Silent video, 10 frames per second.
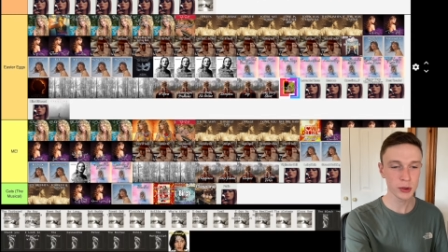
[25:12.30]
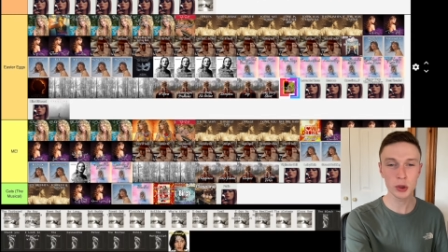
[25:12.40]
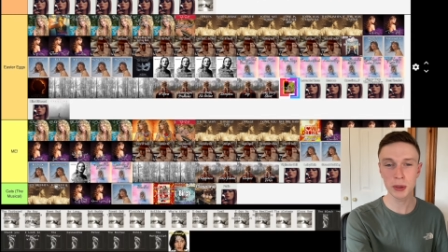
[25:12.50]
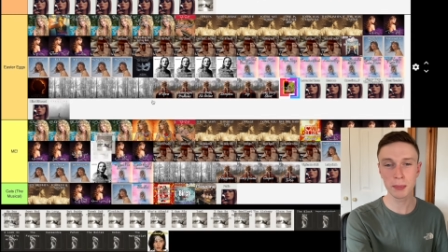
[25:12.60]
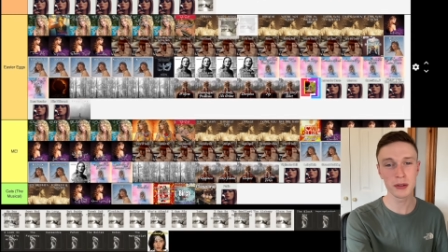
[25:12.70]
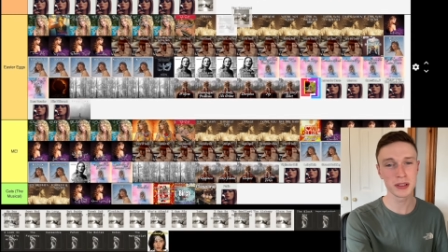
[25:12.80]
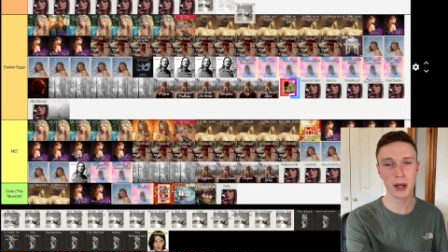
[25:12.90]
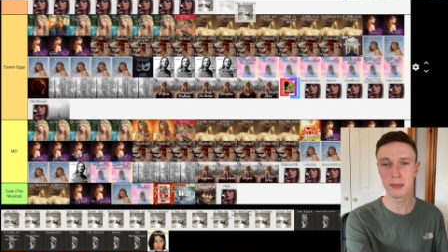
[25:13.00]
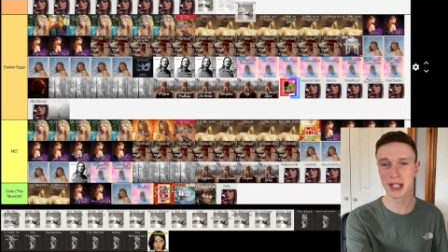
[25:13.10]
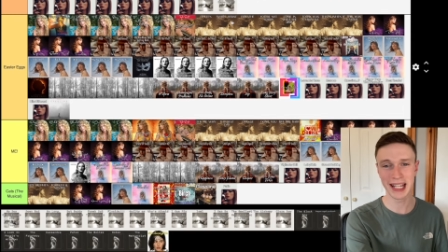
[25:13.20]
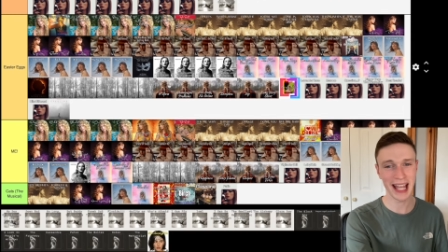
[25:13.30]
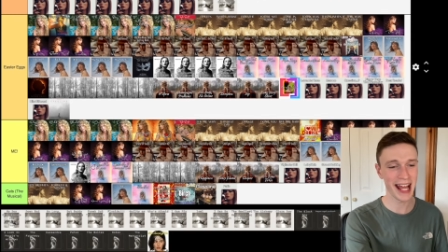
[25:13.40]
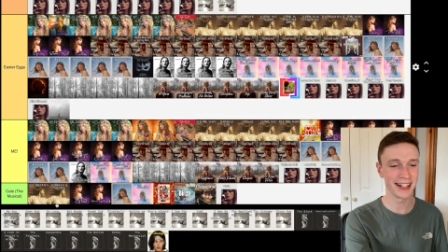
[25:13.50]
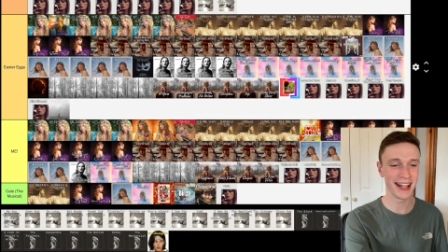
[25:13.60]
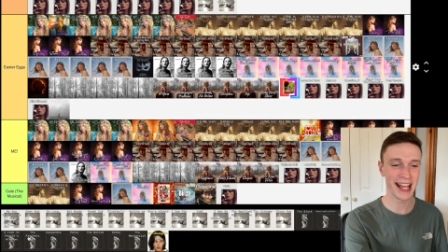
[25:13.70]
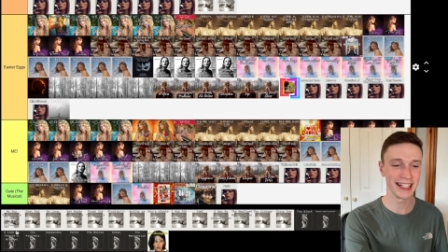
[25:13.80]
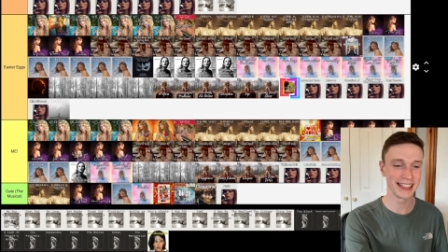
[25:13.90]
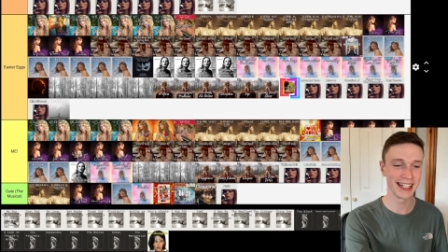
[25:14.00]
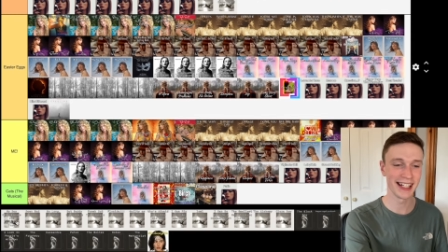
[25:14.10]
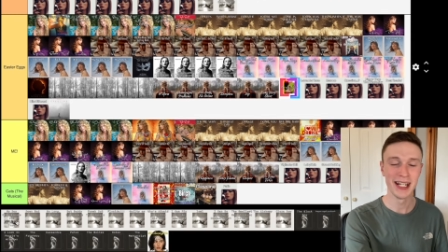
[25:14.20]
Tortured Poets Department, again, A
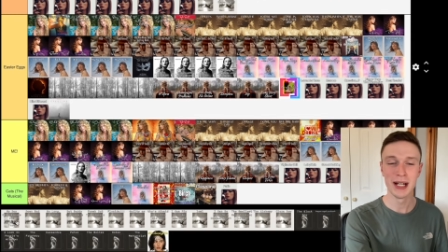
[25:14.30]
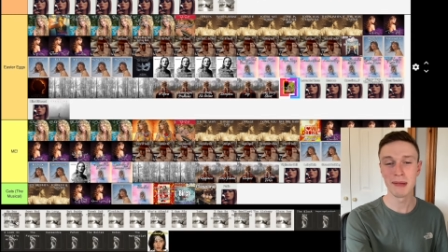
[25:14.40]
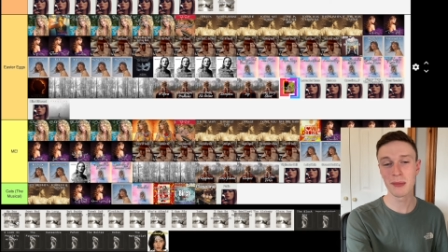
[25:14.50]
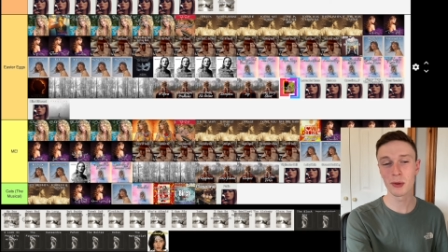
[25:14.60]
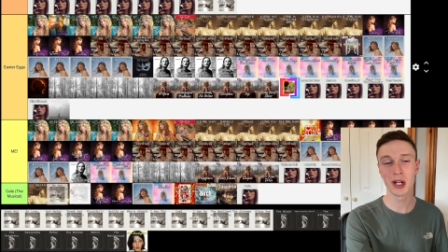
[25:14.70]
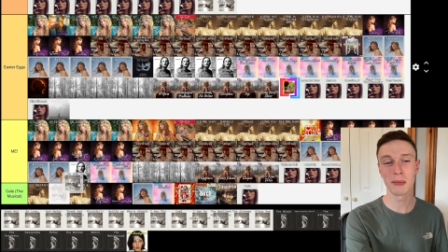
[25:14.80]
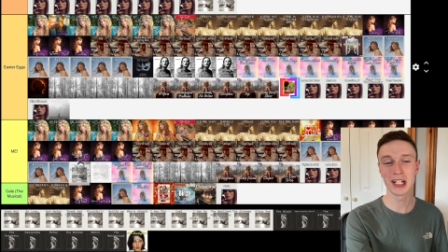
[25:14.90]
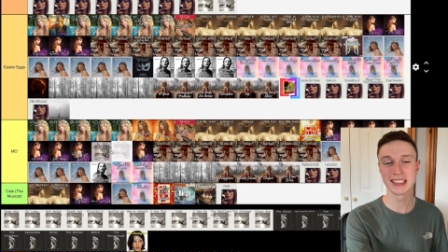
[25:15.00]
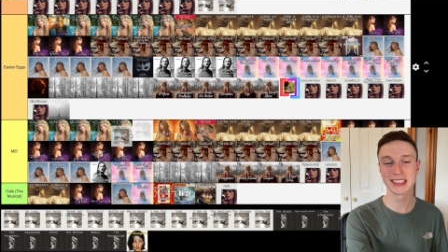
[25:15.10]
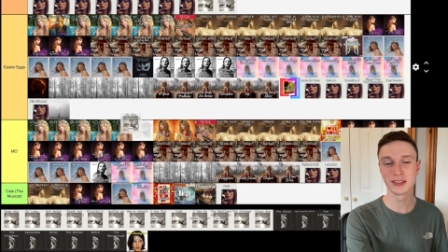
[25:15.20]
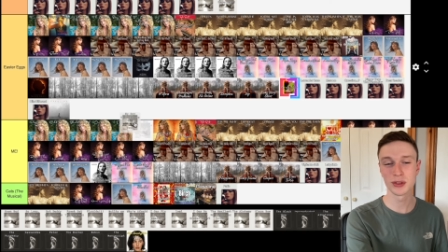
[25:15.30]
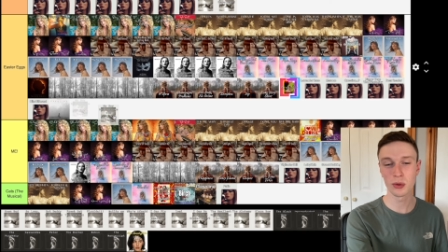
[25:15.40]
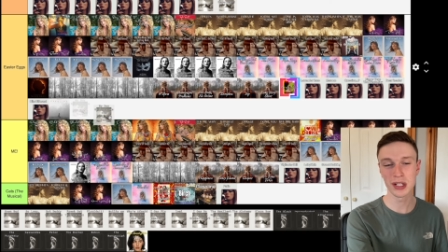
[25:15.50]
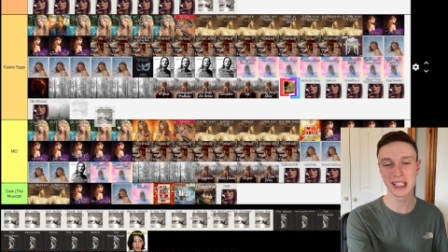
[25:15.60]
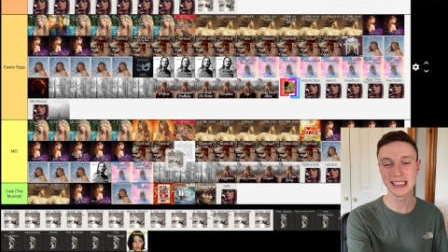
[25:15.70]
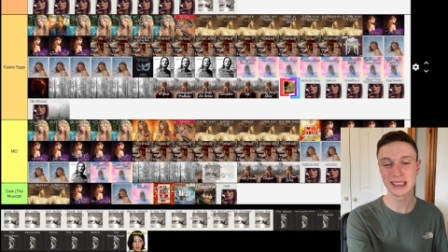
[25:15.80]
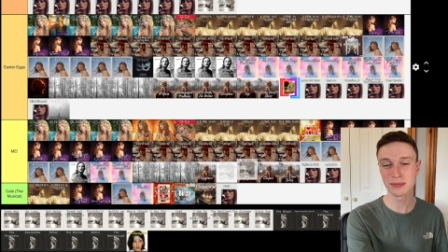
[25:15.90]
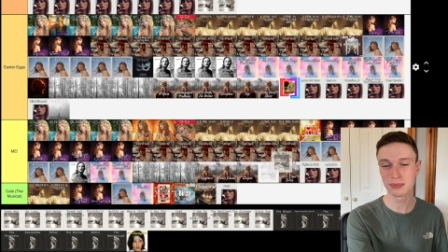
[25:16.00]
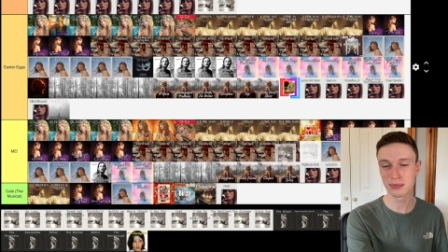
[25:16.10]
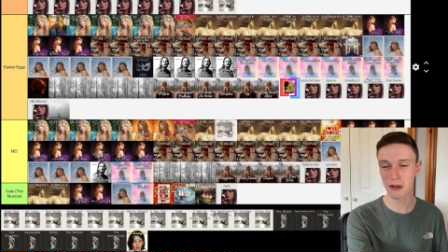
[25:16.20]
tier. My Boy Only Breaks His Toys,
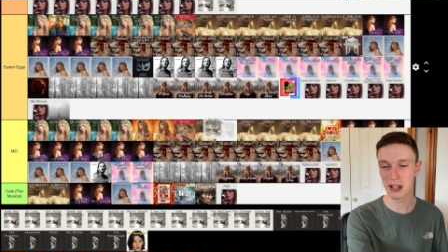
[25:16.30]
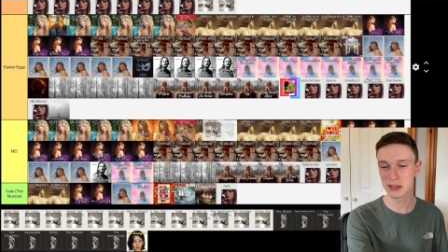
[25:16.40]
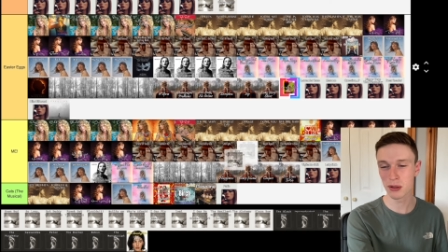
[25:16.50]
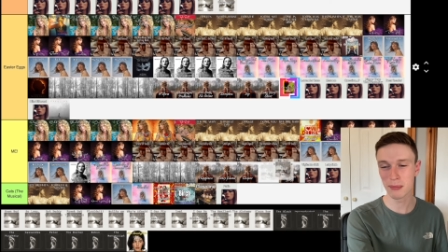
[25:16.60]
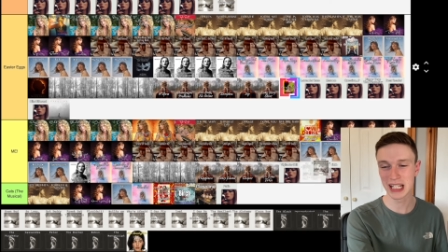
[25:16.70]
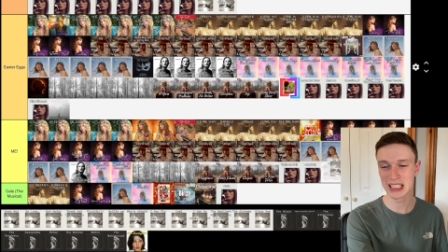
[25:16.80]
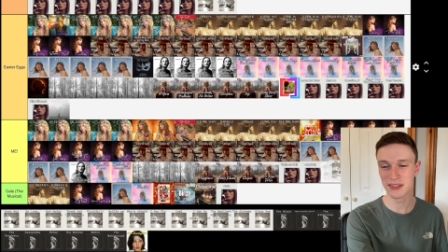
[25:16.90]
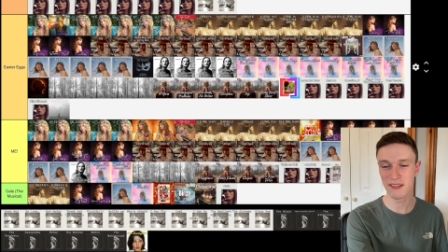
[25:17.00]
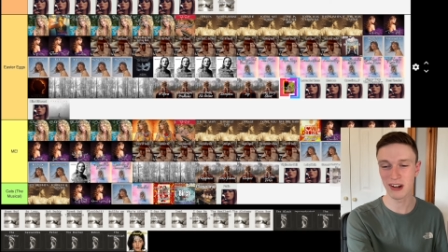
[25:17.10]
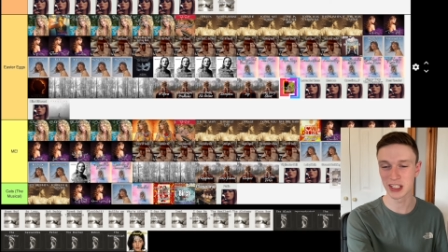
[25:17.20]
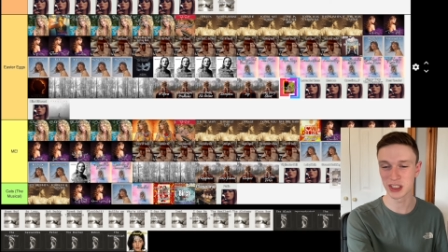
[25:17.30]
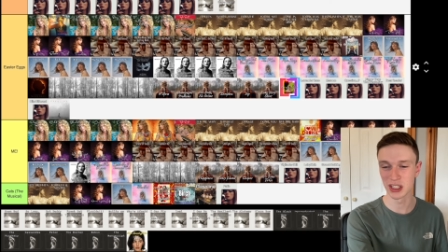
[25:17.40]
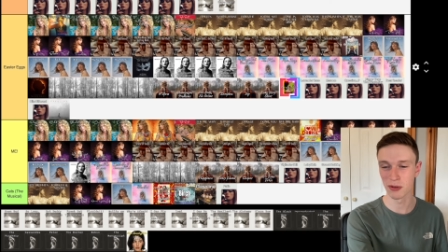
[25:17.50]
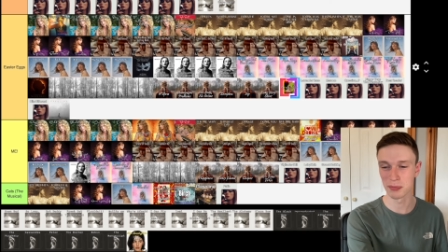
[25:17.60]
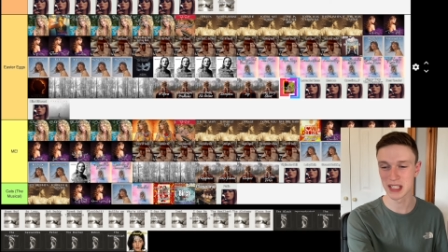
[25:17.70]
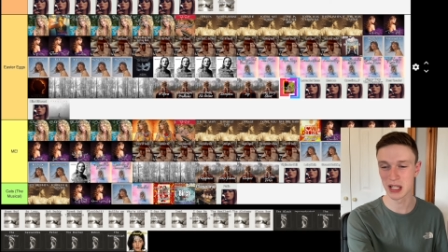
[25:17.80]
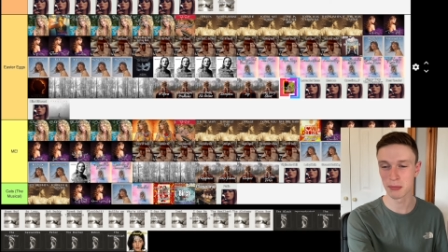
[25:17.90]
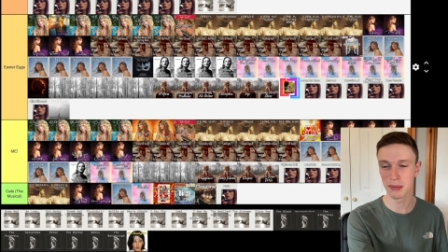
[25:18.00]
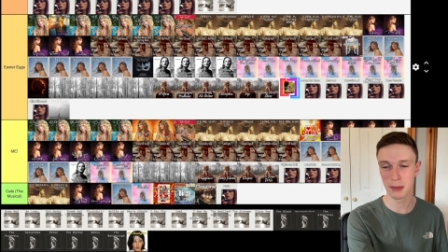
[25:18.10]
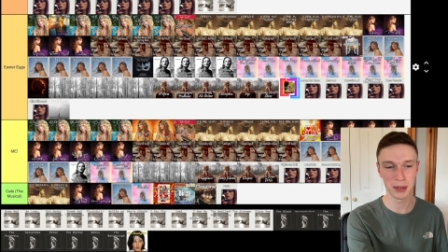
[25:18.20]
it's one of my least favourite actually from this
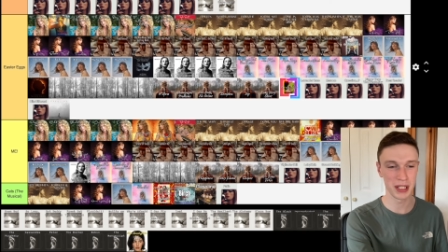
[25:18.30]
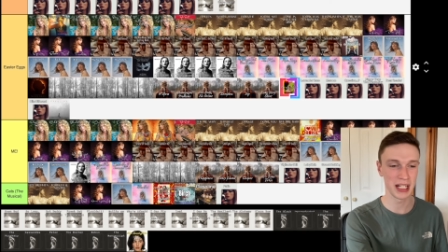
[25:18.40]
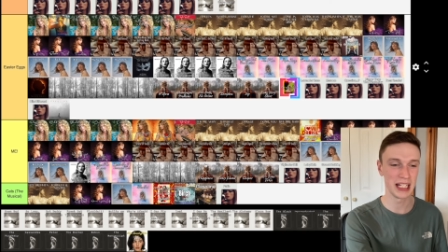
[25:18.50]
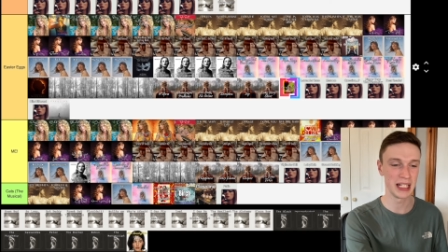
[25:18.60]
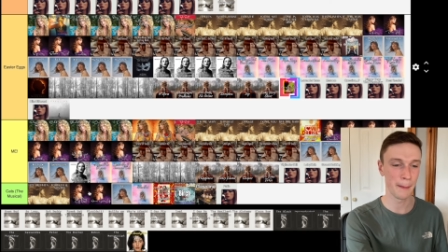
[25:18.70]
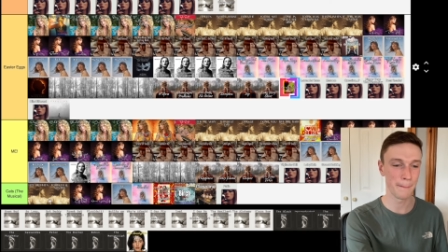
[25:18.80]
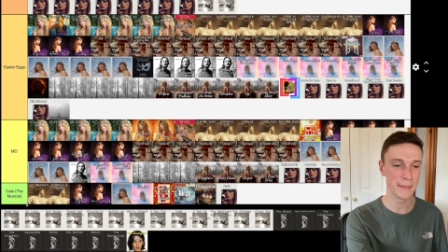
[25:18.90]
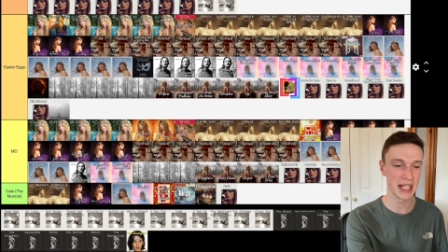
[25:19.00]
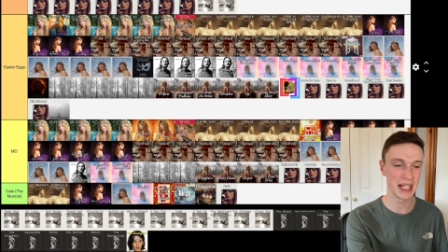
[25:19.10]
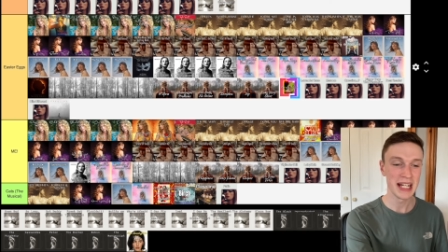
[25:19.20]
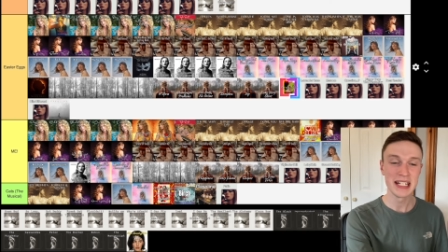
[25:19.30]
album. I'll put it in me.